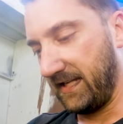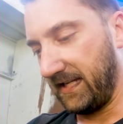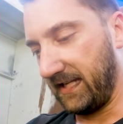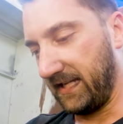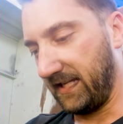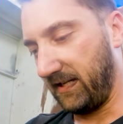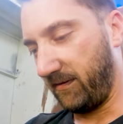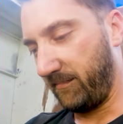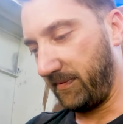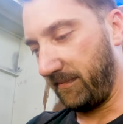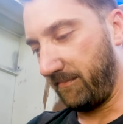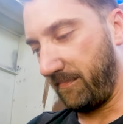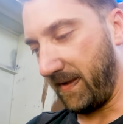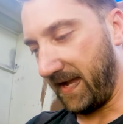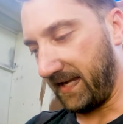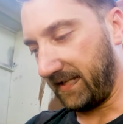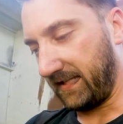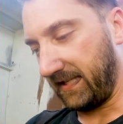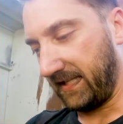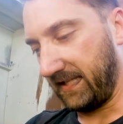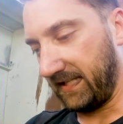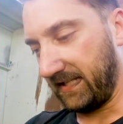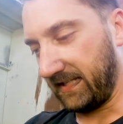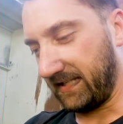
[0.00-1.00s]
I'll be
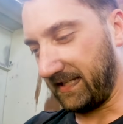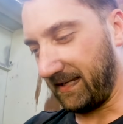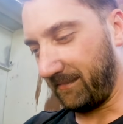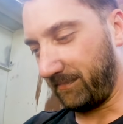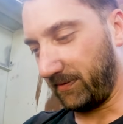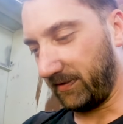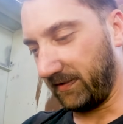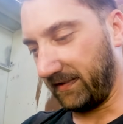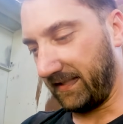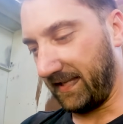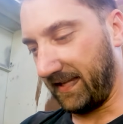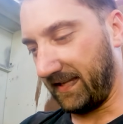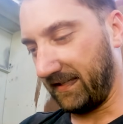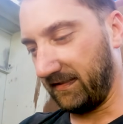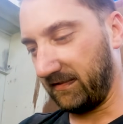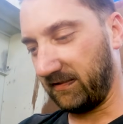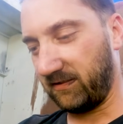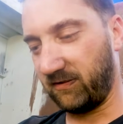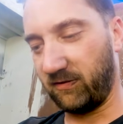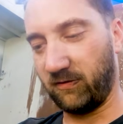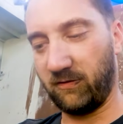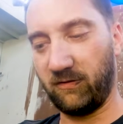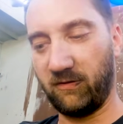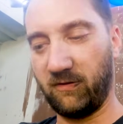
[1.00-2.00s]
back in a couple of
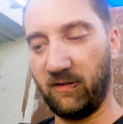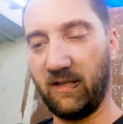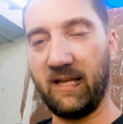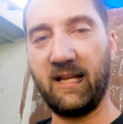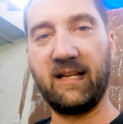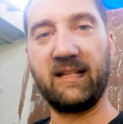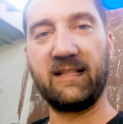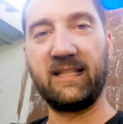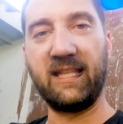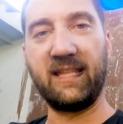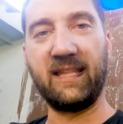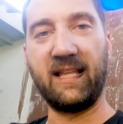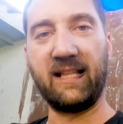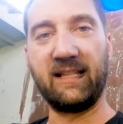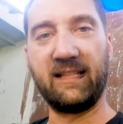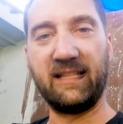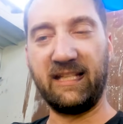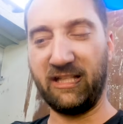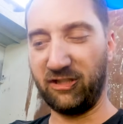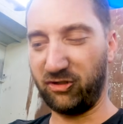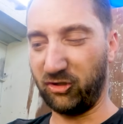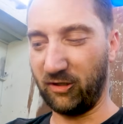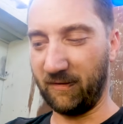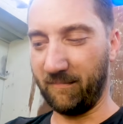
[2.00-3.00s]
days to get that
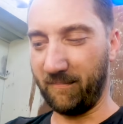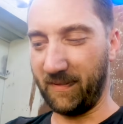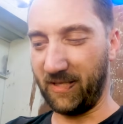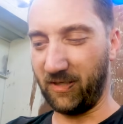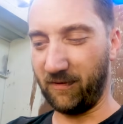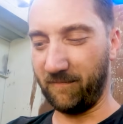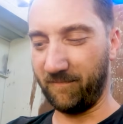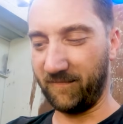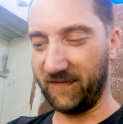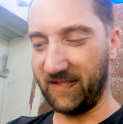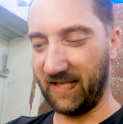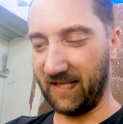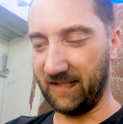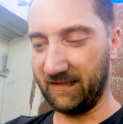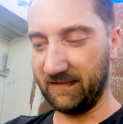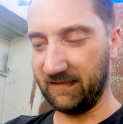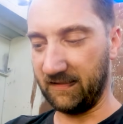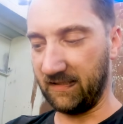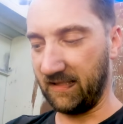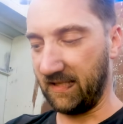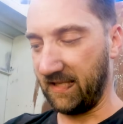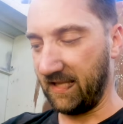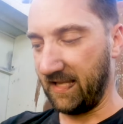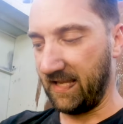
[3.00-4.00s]
linishing belt
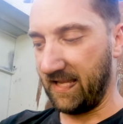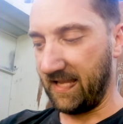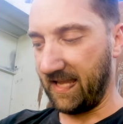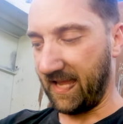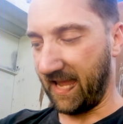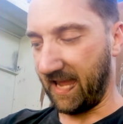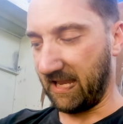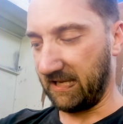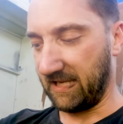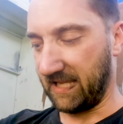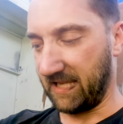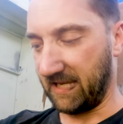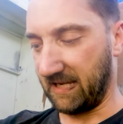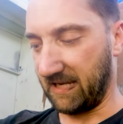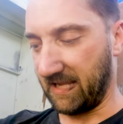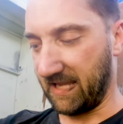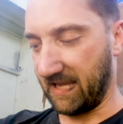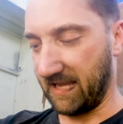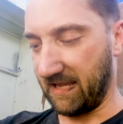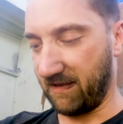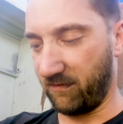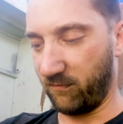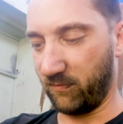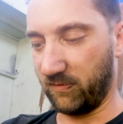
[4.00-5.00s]
done, and then
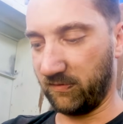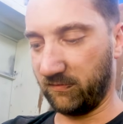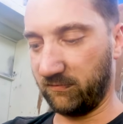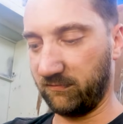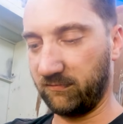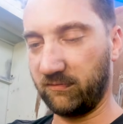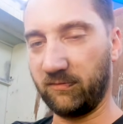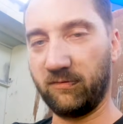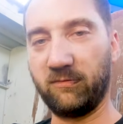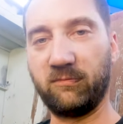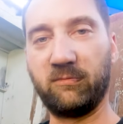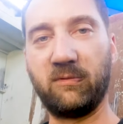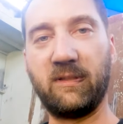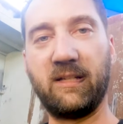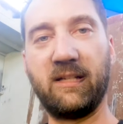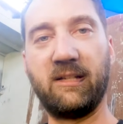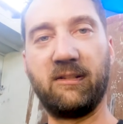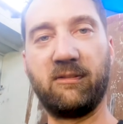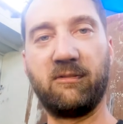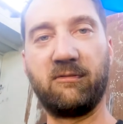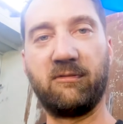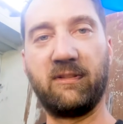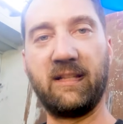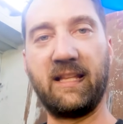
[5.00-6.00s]
we'll
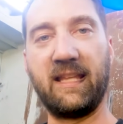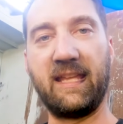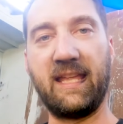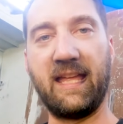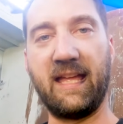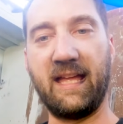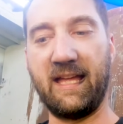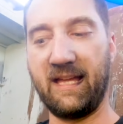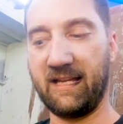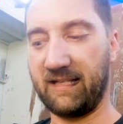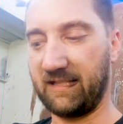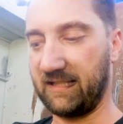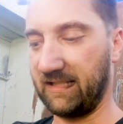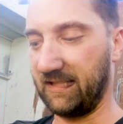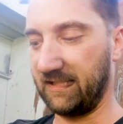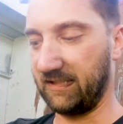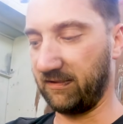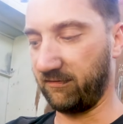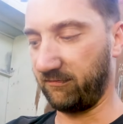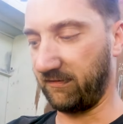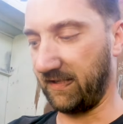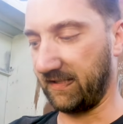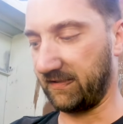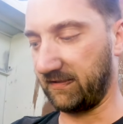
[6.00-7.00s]
really
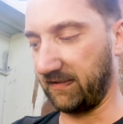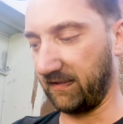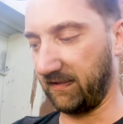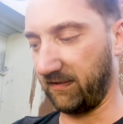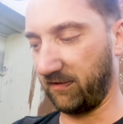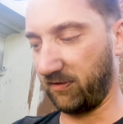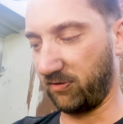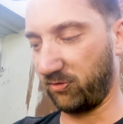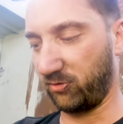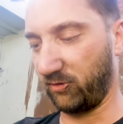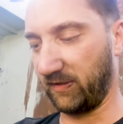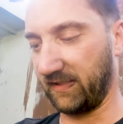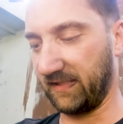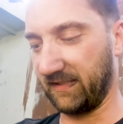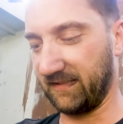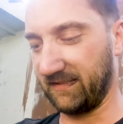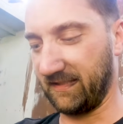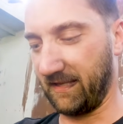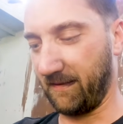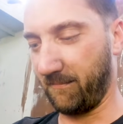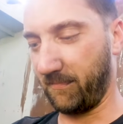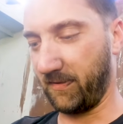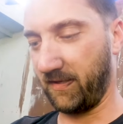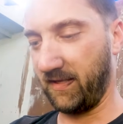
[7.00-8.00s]
clean the rest of those
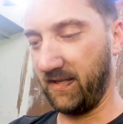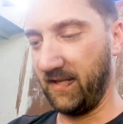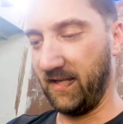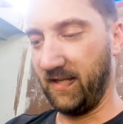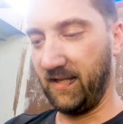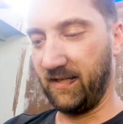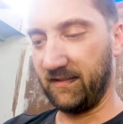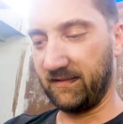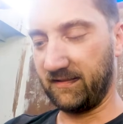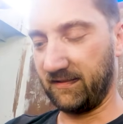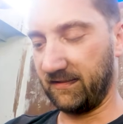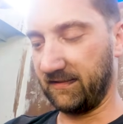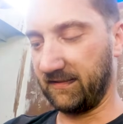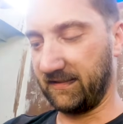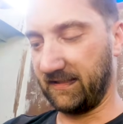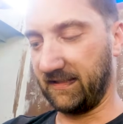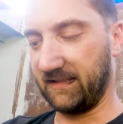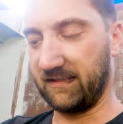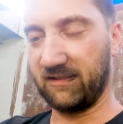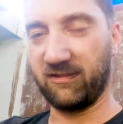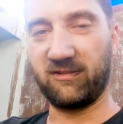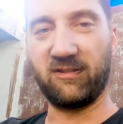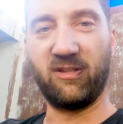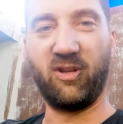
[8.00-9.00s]
stringers up, because
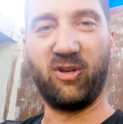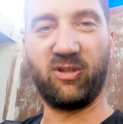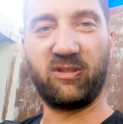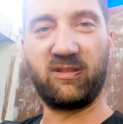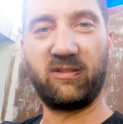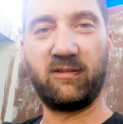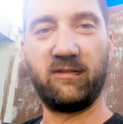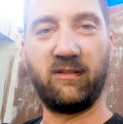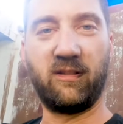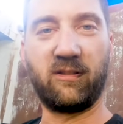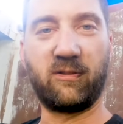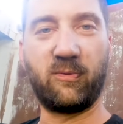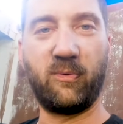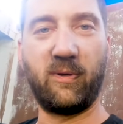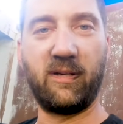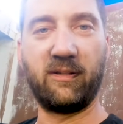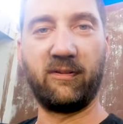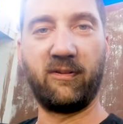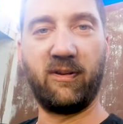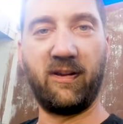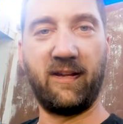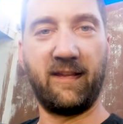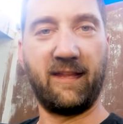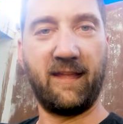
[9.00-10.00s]
they're just not
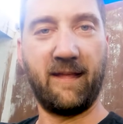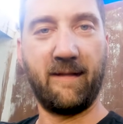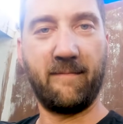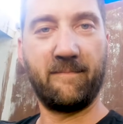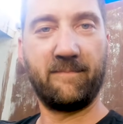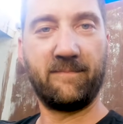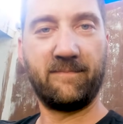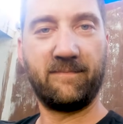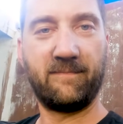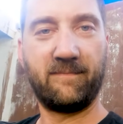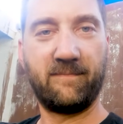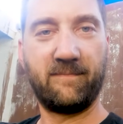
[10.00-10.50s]
quite right yet.